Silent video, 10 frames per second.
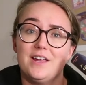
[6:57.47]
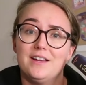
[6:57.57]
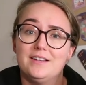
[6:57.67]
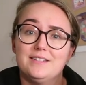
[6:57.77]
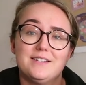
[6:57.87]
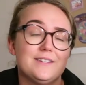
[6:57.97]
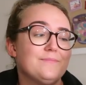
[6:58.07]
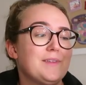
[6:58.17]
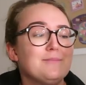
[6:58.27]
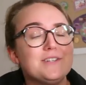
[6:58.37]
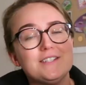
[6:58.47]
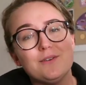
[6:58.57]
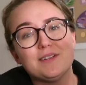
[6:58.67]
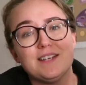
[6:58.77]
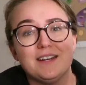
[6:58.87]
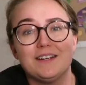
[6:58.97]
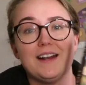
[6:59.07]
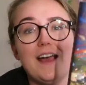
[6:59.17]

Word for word: and I'm just so excited.